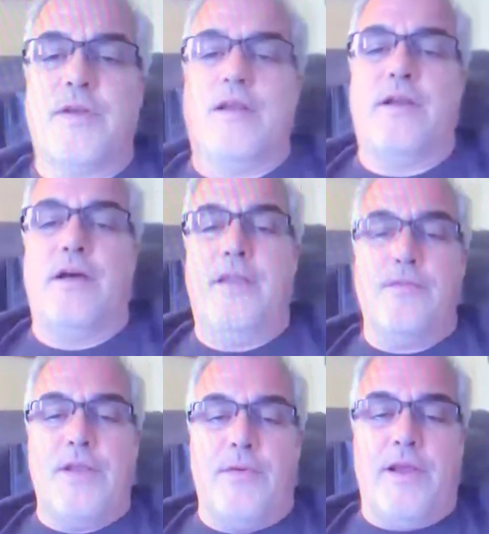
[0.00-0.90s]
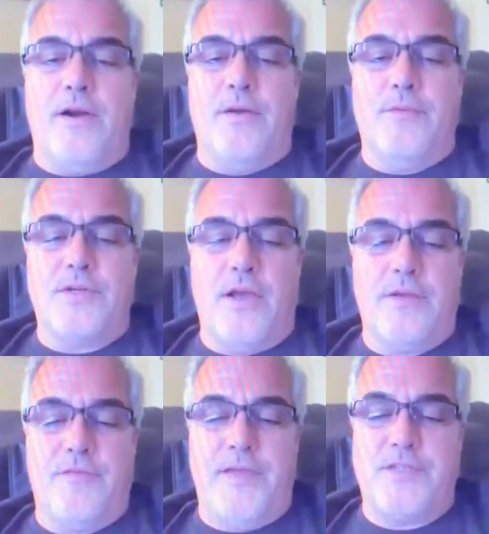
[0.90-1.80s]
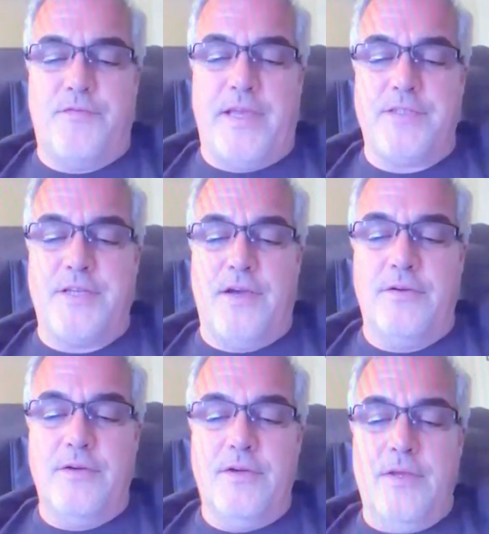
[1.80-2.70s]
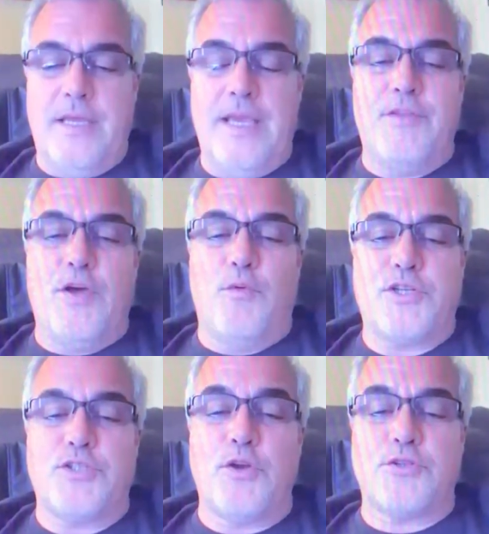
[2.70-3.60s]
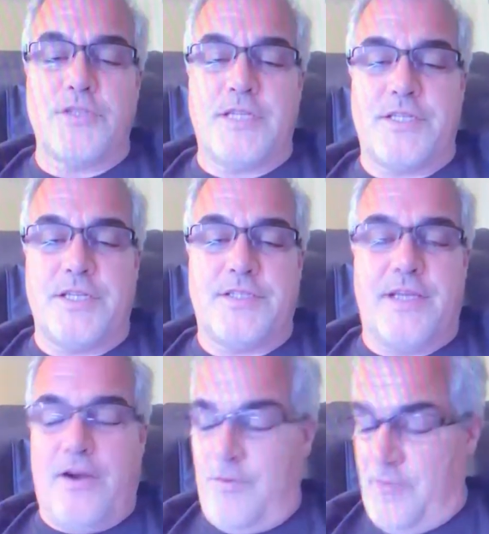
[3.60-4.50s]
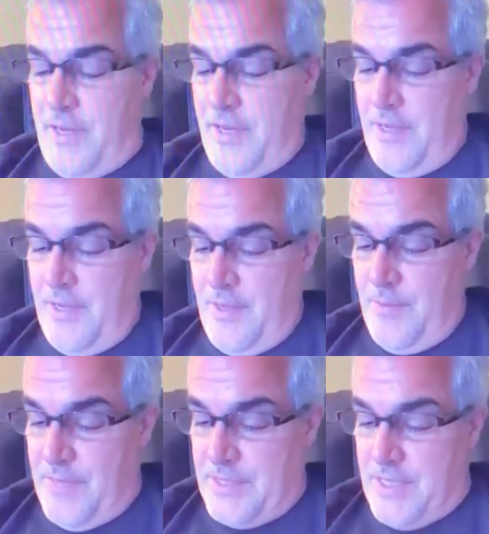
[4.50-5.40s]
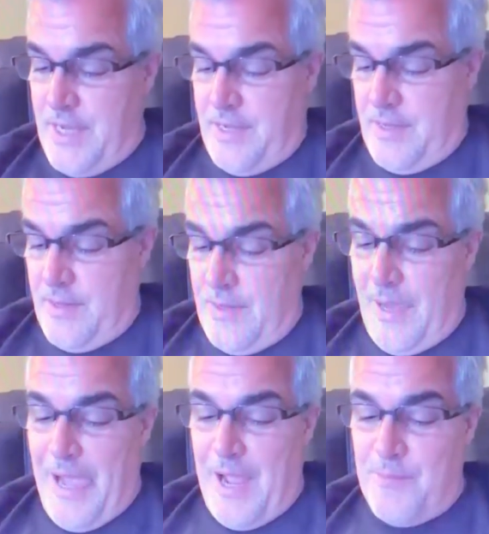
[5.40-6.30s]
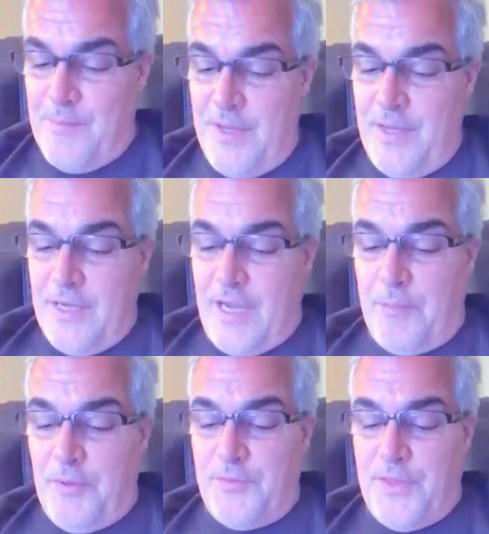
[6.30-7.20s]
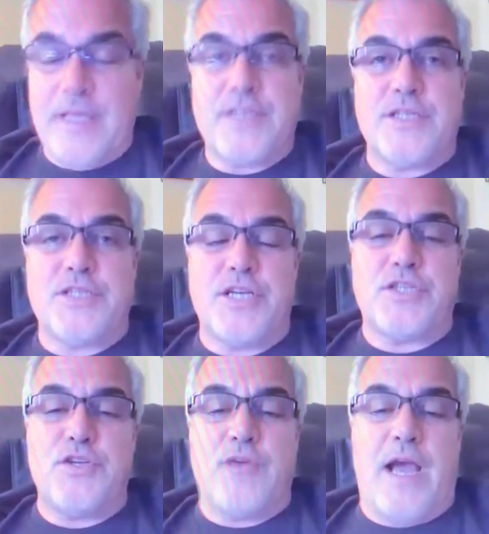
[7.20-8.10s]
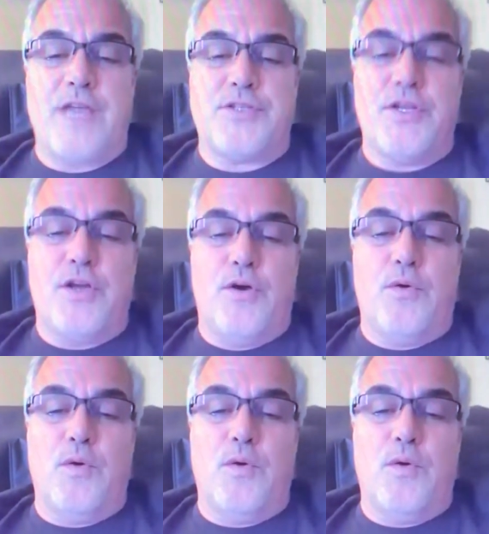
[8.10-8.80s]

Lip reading: on. Hey, there we are. We're talking face to face now, even though we're social distancing, aren't we? But couple of things, just so you guys know,